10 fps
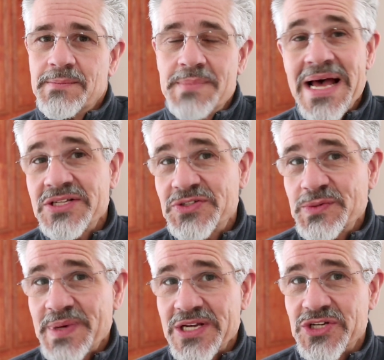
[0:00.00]

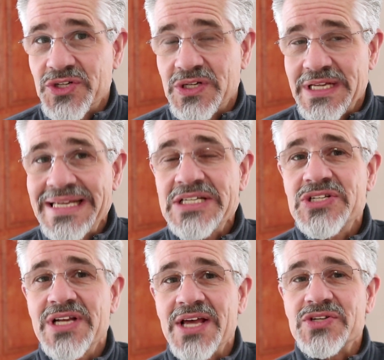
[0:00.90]
Masturbation,
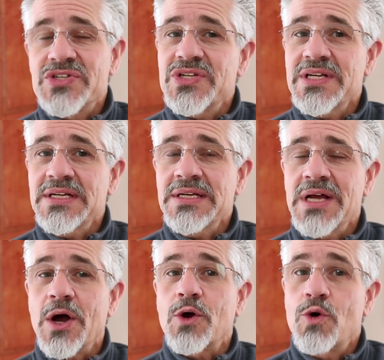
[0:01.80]
is it a sin
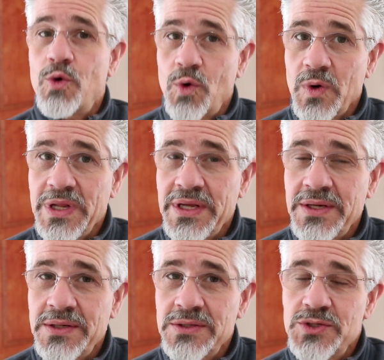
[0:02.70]

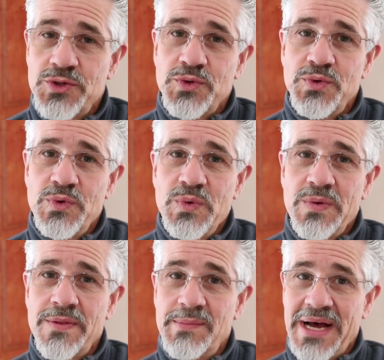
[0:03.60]
according
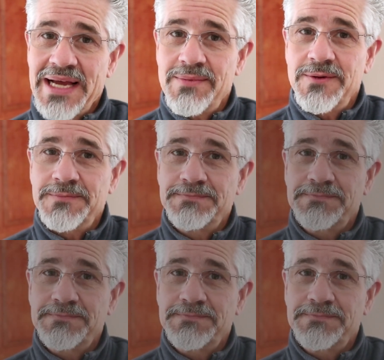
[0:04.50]
to the Bible?